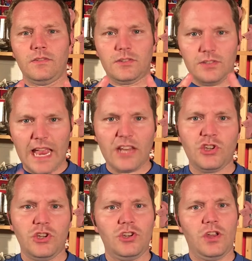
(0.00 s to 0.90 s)

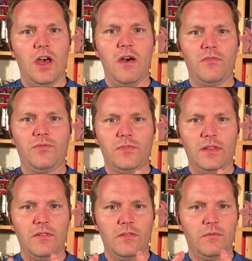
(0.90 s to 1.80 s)
section of
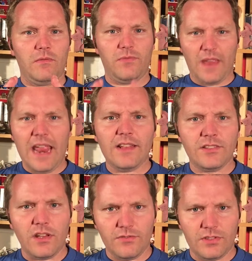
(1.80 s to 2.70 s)

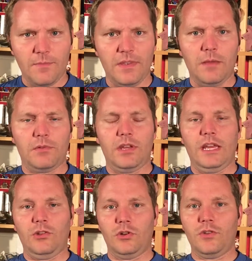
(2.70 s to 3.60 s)
fans of something in
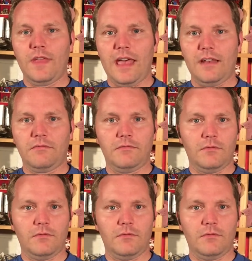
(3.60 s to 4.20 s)
particular that